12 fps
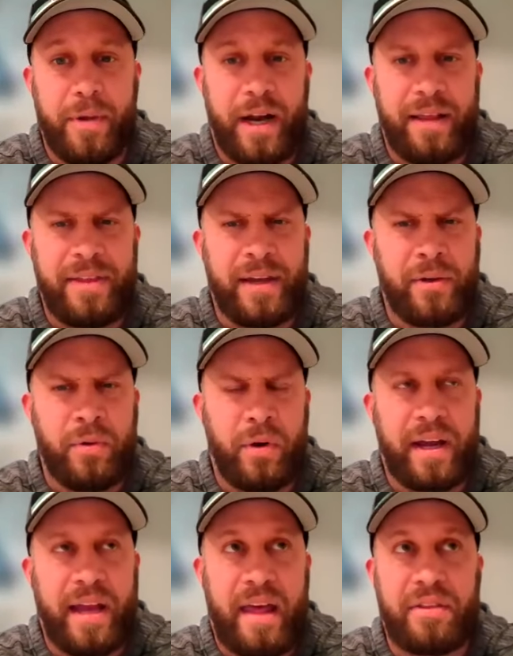But I think
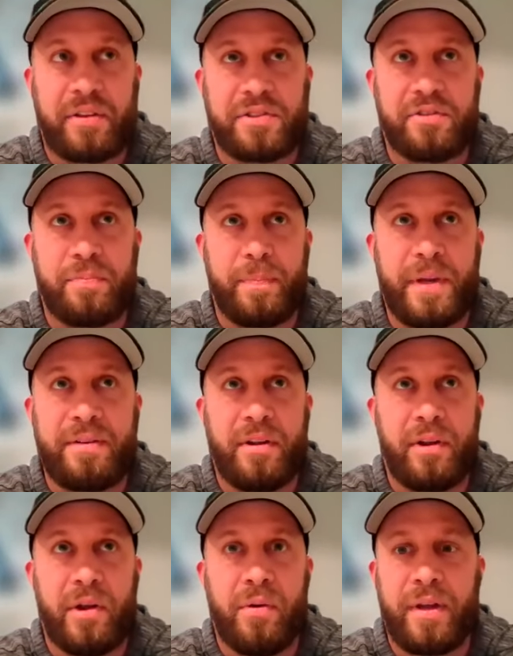York Catholic just beat
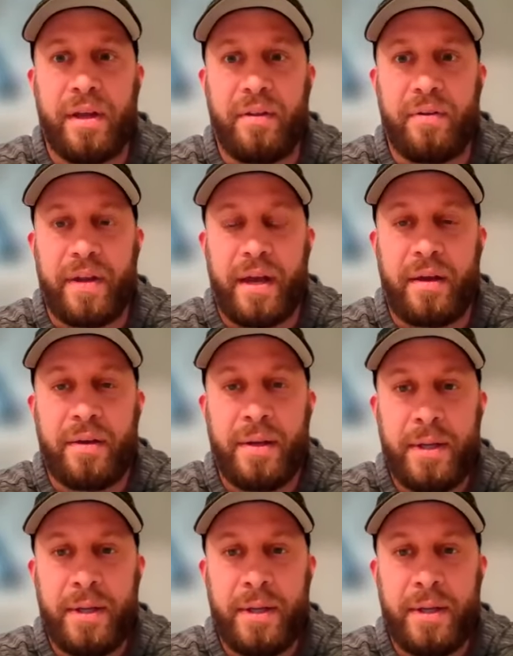Delone the other day.